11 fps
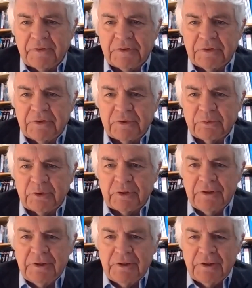It deals with
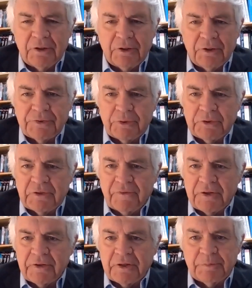all sorts of
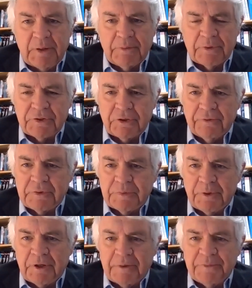other things, public service
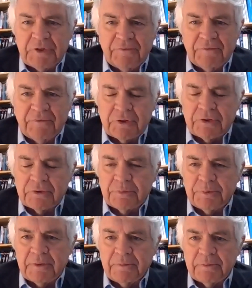problems, infrastructure
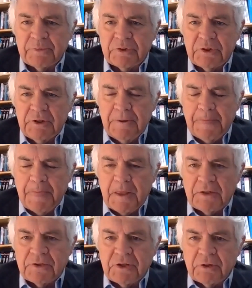problems.
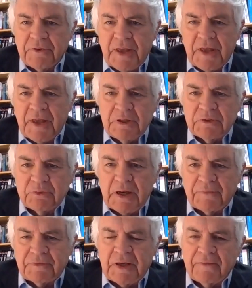And so that means we
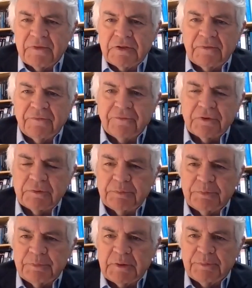have to have a different
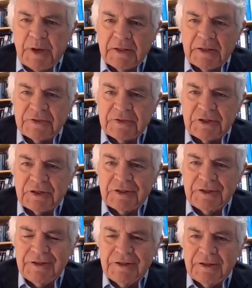policy
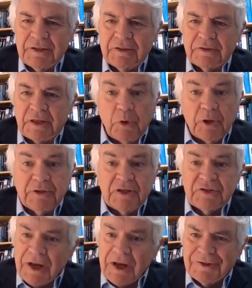than one that's
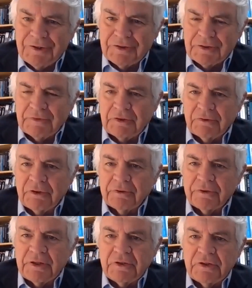not conducive to
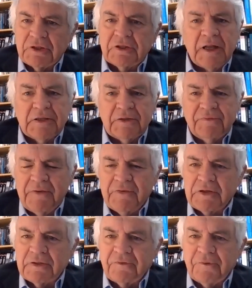growth. And there's just lots of
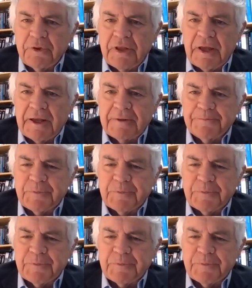evidence for that.